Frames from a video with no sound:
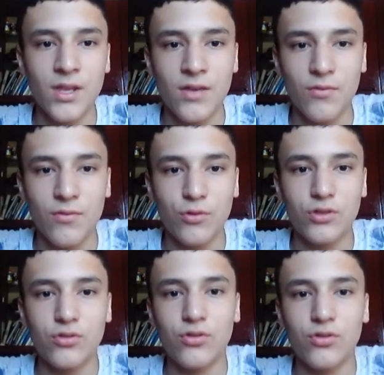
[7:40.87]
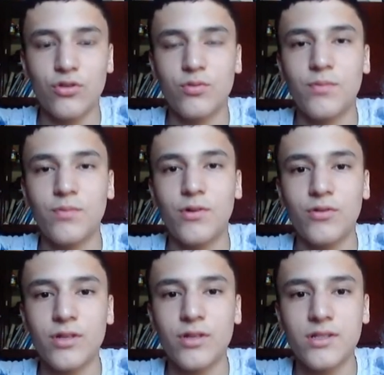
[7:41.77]
Water should not be
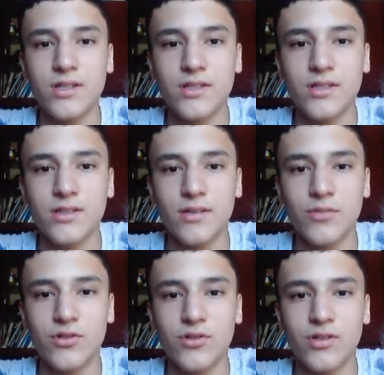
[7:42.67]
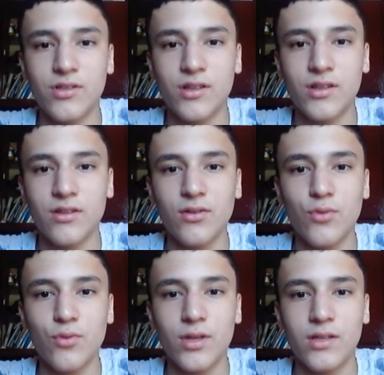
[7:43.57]
poured in a measuring cylinder
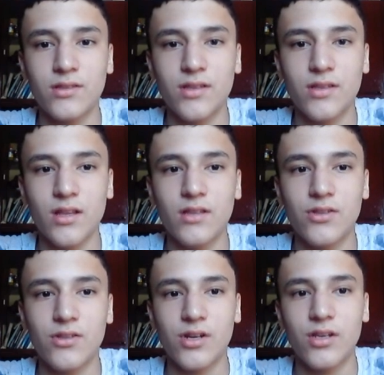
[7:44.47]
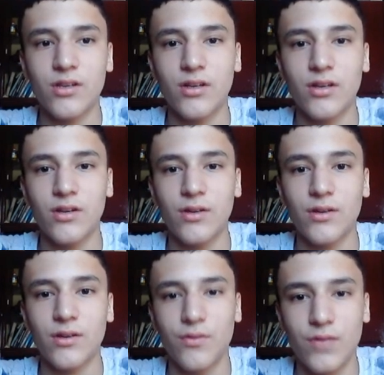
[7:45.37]
when it's on
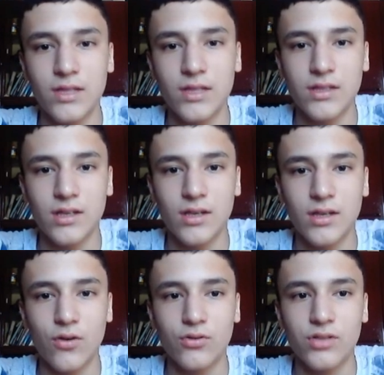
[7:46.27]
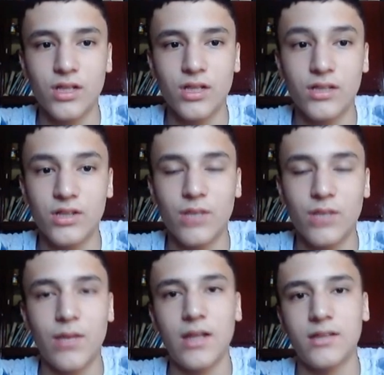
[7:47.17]
the electric
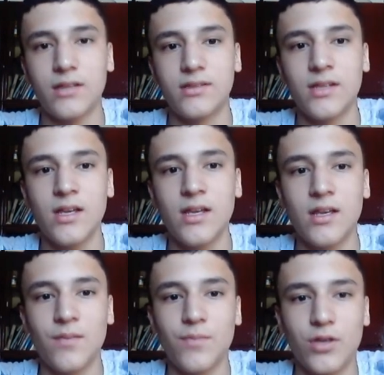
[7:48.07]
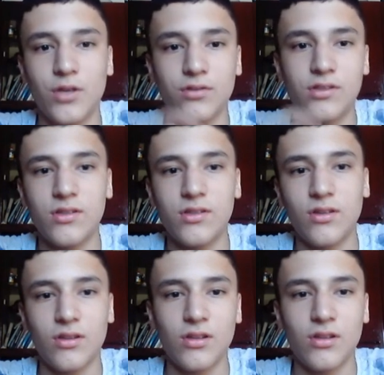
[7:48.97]
balance, because this can
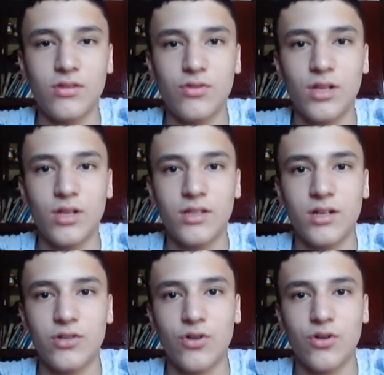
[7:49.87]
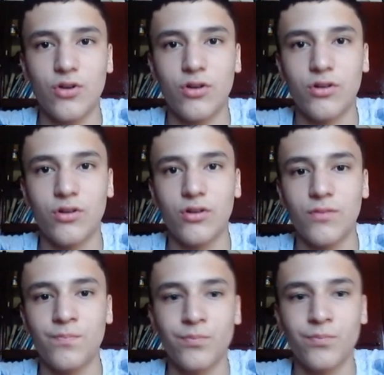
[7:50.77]
lead to electric shock.
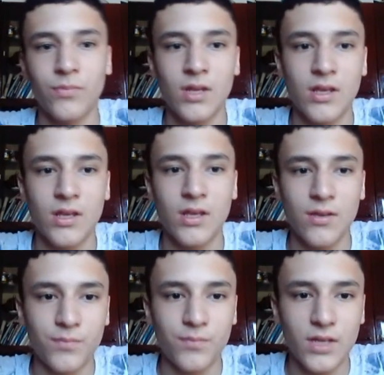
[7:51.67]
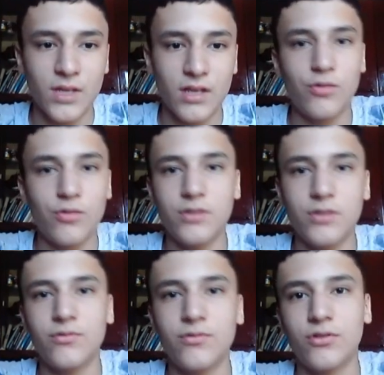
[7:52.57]
Nobody
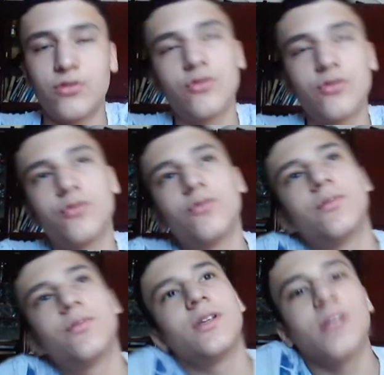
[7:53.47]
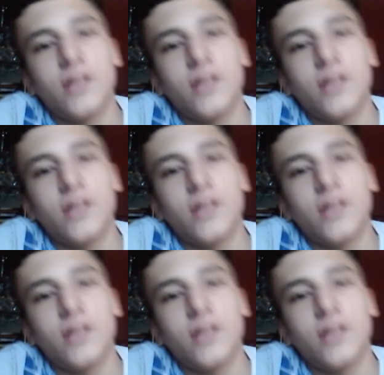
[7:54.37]
wants to get